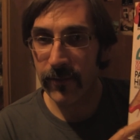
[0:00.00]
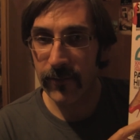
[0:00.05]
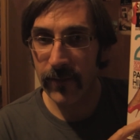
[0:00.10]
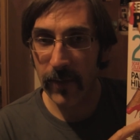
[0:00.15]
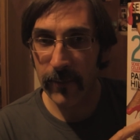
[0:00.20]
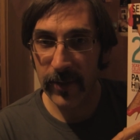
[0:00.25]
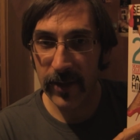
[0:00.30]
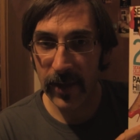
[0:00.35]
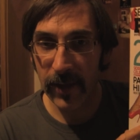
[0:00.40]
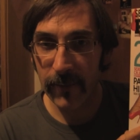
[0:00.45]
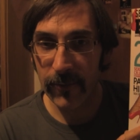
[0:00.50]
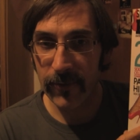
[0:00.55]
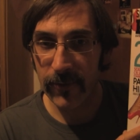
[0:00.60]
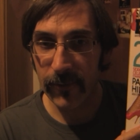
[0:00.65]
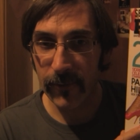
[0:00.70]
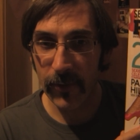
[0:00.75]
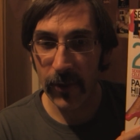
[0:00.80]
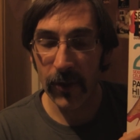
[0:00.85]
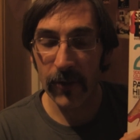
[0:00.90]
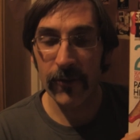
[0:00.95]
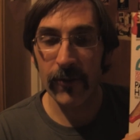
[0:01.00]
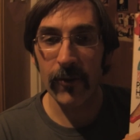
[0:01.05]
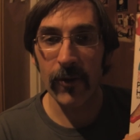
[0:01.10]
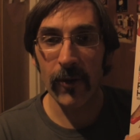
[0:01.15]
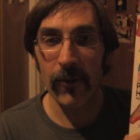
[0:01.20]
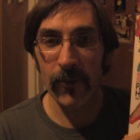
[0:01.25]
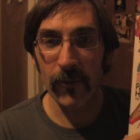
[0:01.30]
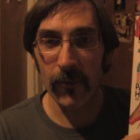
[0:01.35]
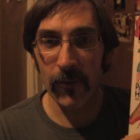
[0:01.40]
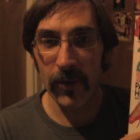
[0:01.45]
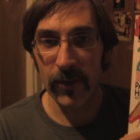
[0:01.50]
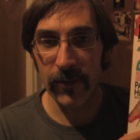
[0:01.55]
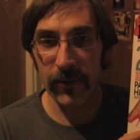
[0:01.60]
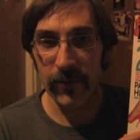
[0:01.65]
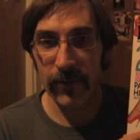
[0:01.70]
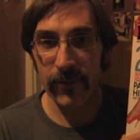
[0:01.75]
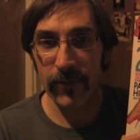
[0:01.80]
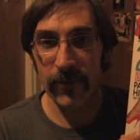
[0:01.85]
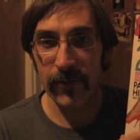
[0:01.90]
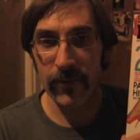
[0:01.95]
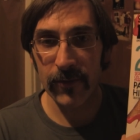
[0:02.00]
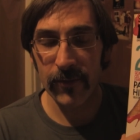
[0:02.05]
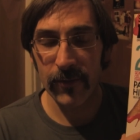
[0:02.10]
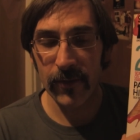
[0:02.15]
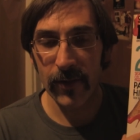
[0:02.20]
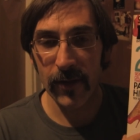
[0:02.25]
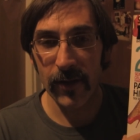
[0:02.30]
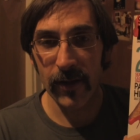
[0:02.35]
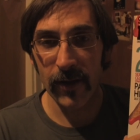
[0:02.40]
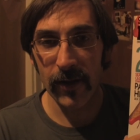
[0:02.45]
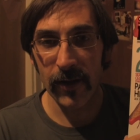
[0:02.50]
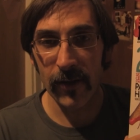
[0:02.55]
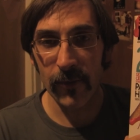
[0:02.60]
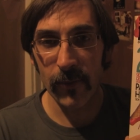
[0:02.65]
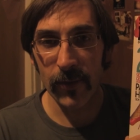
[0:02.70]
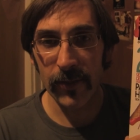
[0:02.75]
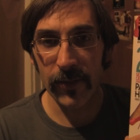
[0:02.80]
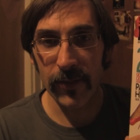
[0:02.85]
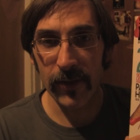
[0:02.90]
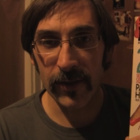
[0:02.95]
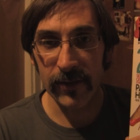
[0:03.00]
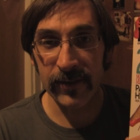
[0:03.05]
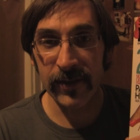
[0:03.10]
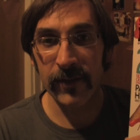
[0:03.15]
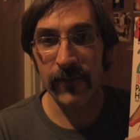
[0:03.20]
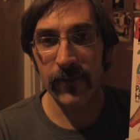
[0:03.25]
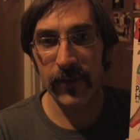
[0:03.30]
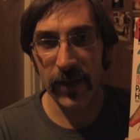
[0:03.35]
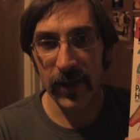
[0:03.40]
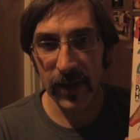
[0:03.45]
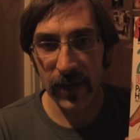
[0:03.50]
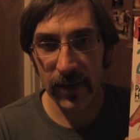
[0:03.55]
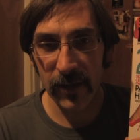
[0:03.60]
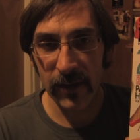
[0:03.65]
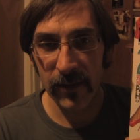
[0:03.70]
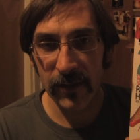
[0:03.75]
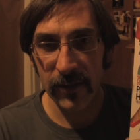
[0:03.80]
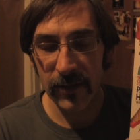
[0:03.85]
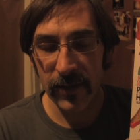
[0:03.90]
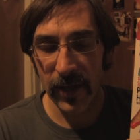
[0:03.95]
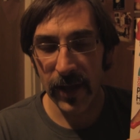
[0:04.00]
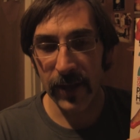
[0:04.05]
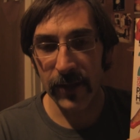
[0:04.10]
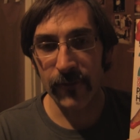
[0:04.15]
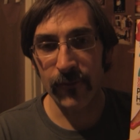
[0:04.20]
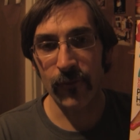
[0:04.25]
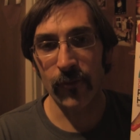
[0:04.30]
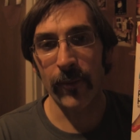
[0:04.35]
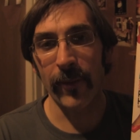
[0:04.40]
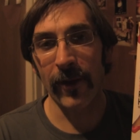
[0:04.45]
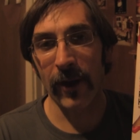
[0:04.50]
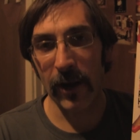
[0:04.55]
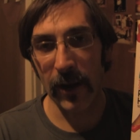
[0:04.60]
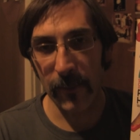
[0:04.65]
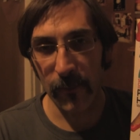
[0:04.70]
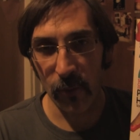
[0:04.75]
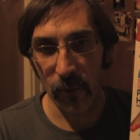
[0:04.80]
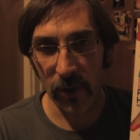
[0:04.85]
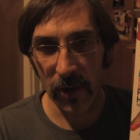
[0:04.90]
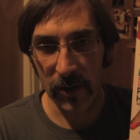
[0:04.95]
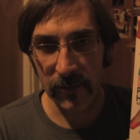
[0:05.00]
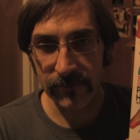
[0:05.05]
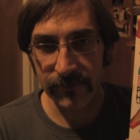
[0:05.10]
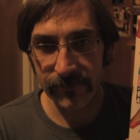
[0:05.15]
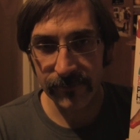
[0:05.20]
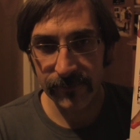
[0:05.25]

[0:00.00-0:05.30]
of Debbie Gibson. We also own the ones with Tiffany and Drew Barrymore.